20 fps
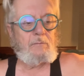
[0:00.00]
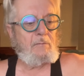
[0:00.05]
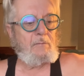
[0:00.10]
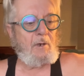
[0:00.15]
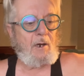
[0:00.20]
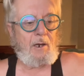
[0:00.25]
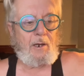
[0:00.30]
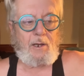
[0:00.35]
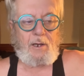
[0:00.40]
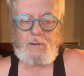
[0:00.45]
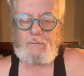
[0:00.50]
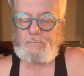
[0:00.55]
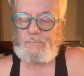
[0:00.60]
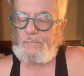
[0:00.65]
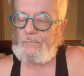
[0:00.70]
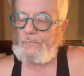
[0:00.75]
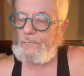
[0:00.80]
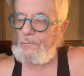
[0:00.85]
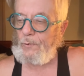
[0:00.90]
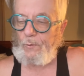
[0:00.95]
I have
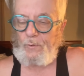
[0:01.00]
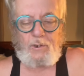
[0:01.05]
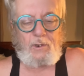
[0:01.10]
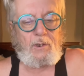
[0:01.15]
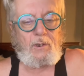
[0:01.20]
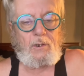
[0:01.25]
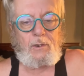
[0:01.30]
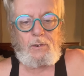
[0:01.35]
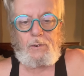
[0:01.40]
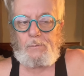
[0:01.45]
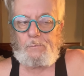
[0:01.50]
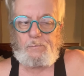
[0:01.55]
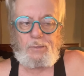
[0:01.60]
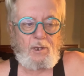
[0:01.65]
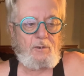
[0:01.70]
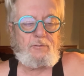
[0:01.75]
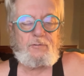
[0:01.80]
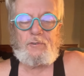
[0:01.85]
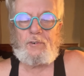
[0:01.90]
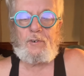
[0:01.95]
20
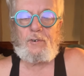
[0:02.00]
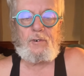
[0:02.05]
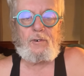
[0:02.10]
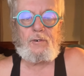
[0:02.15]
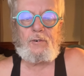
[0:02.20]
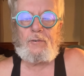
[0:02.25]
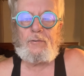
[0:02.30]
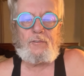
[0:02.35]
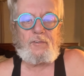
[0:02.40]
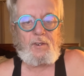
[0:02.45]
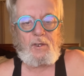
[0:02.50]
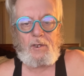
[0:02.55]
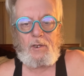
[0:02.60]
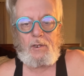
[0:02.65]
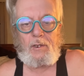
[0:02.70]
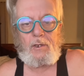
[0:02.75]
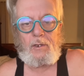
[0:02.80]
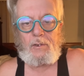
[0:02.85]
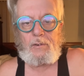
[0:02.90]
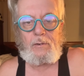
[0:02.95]
plus years
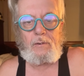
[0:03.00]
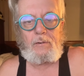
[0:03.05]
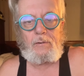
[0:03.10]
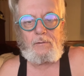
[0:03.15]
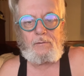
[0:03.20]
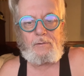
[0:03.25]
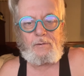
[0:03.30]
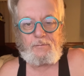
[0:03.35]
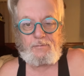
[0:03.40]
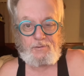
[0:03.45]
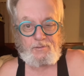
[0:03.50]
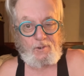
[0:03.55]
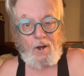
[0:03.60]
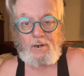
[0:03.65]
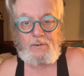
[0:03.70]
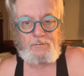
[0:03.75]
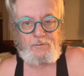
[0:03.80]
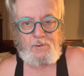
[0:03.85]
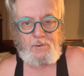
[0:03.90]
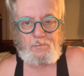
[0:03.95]
in the
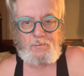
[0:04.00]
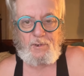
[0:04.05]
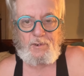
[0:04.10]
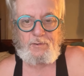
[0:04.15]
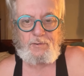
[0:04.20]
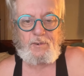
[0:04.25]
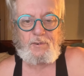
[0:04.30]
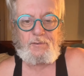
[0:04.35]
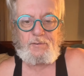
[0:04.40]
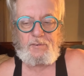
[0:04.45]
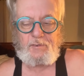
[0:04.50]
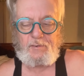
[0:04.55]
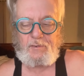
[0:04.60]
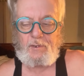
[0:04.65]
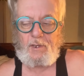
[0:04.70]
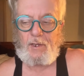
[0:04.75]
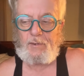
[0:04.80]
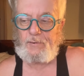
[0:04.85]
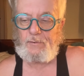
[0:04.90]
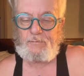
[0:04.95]
photography business
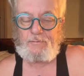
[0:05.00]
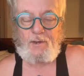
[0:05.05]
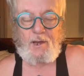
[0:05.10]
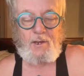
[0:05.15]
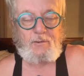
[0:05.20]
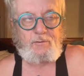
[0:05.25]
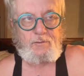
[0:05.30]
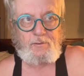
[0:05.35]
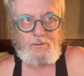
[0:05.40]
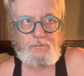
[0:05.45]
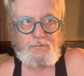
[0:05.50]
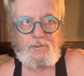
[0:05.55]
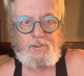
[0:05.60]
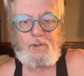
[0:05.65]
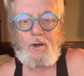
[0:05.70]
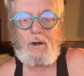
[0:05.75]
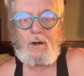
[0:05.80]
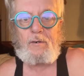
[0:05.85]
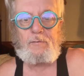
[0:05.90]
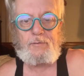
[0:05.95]
as a fashion
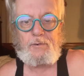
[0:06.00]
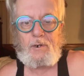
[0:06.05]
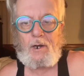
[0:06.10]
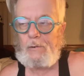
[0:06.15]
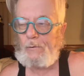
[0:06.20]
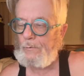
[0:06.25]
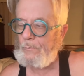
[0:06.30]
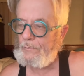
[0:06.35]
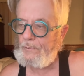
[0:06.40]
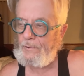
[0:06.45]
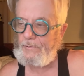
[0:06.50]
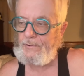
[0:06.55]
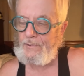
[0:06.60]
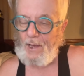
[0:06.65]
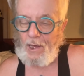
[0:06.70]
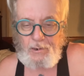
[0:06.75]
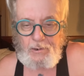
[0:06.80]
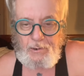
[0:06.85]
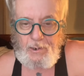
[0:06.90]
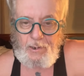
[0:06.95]
photographer. I owned a
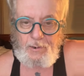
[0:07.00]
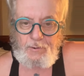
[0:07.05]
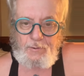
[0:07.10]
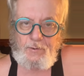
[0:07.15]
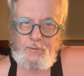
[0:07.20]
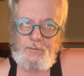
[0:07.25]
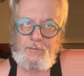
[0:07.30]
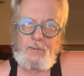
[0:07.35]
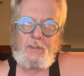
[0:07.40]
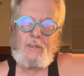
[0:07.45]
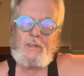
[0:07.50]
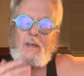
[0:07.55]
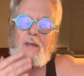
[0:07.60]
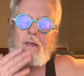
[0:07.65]
talent agency.